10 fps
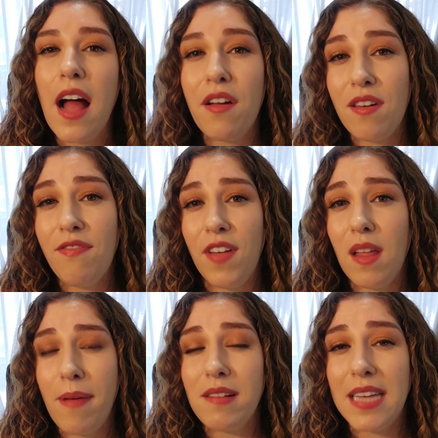how you feel
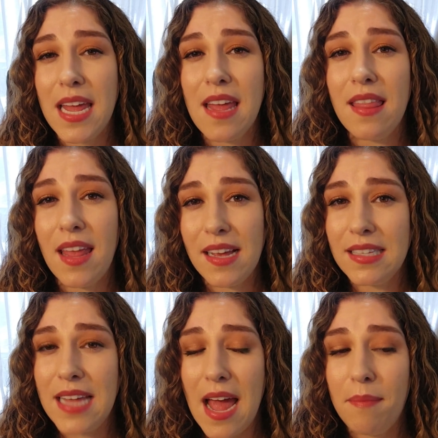about taking the
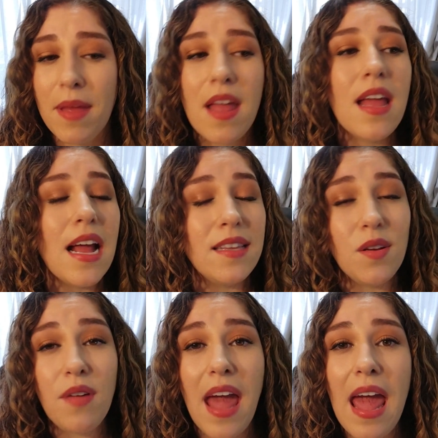exam. It's
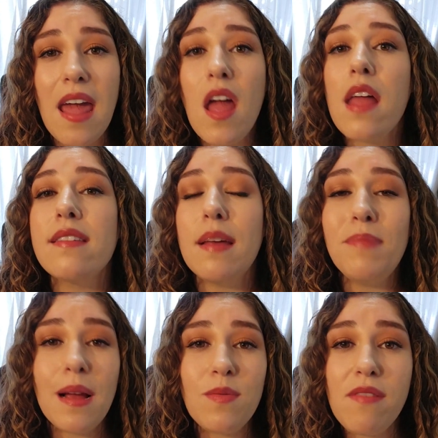okay.
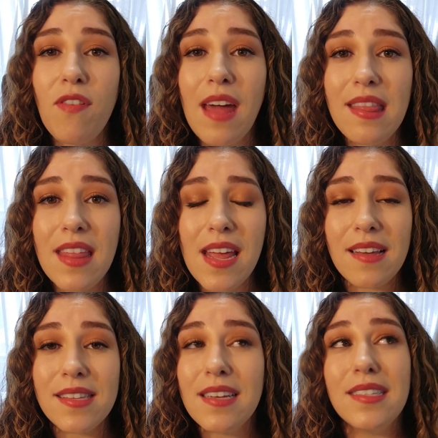Sometimes we forget
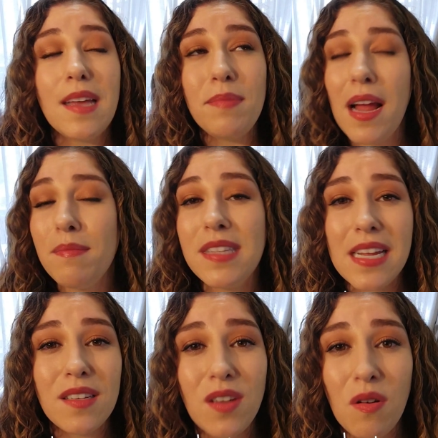things. Sometimes
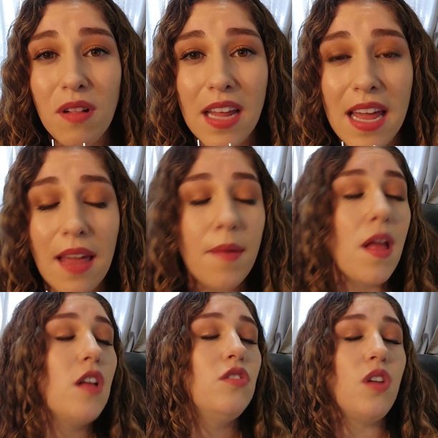things don't click.
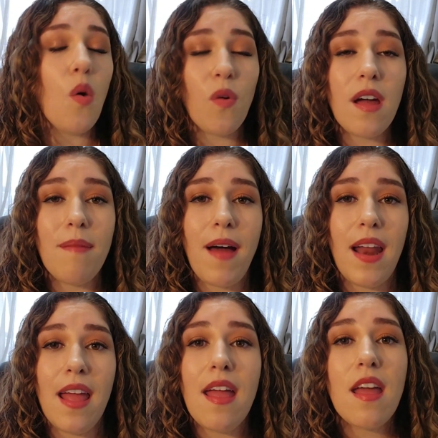Don't worry about
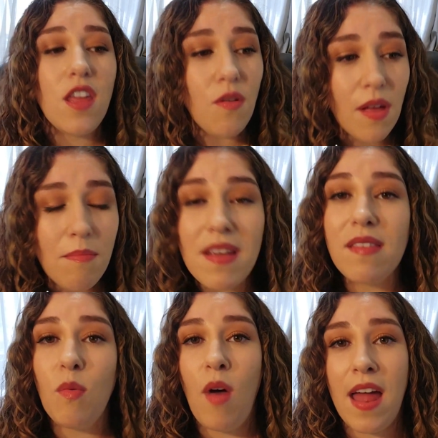it. You can
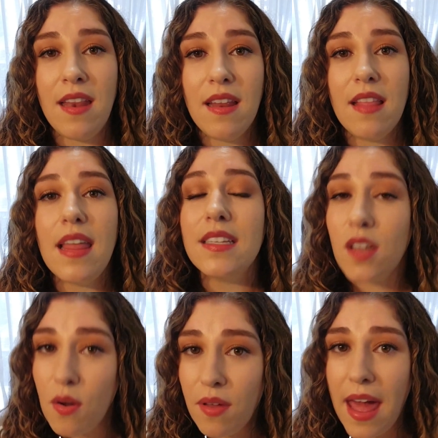miss one. That's
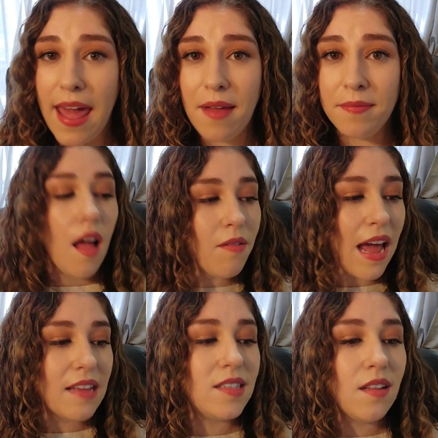okay. All
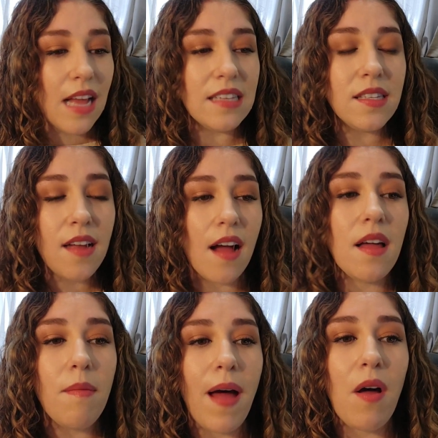right, so let's talk
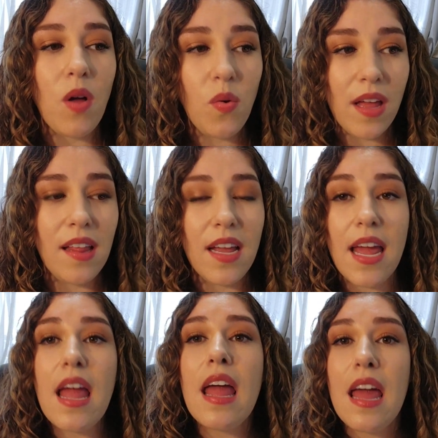about
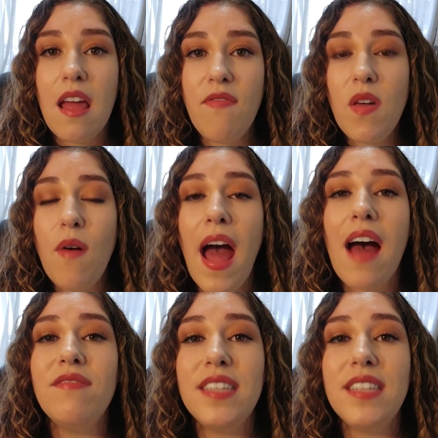quickly, if you have